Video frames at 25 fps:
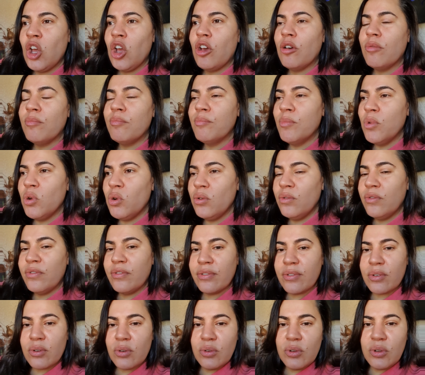move
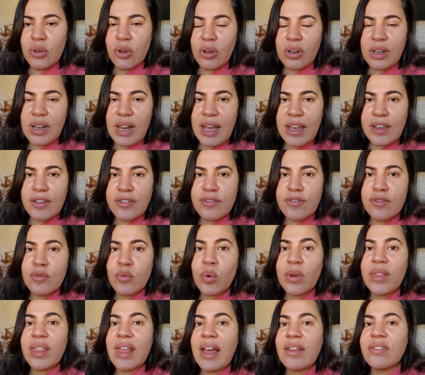through your life
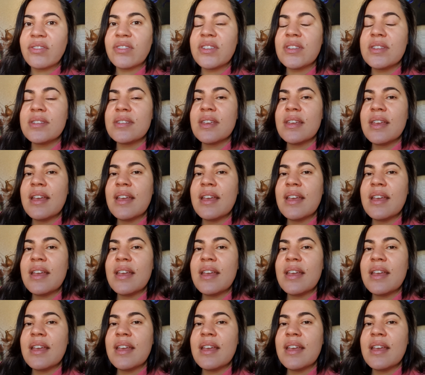without